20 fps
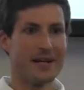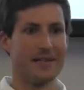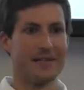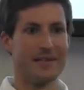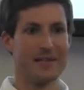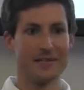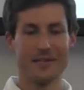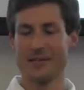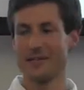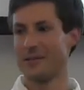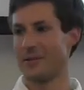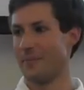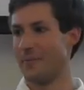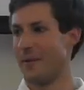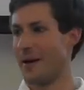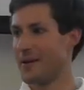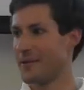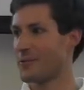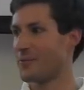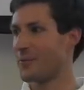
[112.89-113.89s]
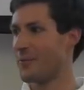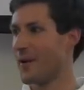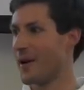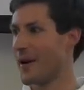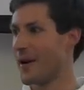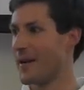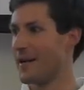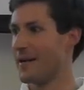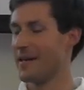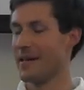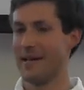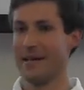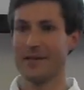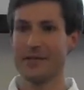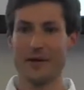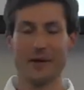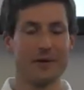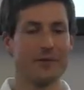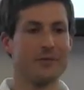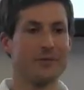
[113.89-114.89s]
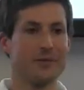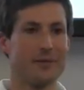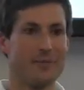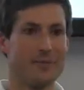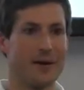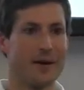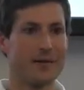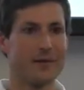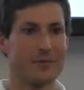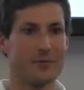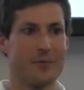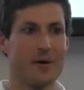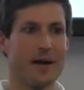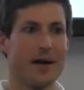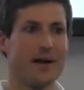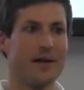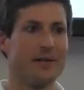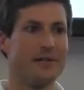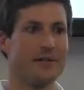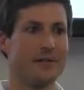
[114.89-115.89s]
This is the best way, he thought it was the best way